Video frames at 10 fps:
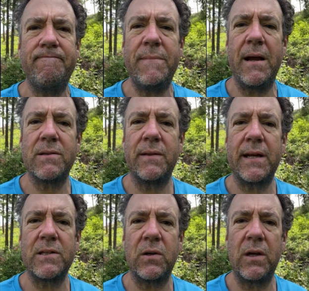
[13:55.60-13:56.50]
Yeah, so
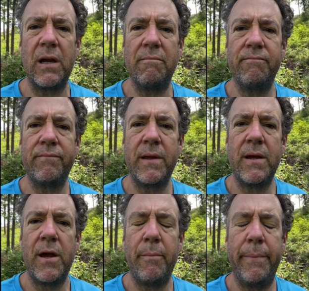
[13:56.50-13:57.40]
that's all good.
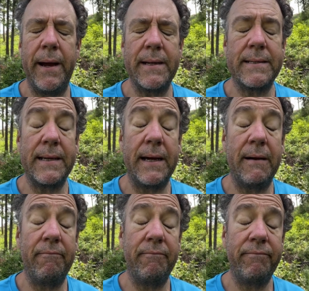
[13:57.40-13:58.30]
But
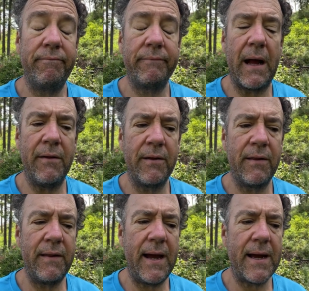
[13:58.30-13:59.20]
other
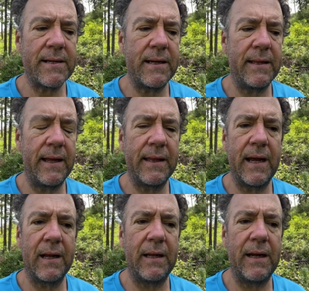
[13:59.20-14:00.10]
than that, I think
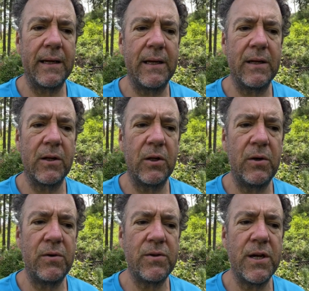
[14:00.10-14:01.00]
that'll
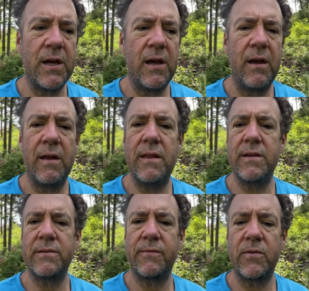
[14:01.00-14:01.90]
conclude
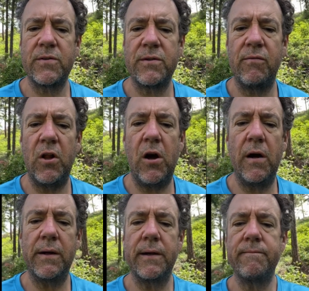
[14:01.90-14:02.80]
this first vlog.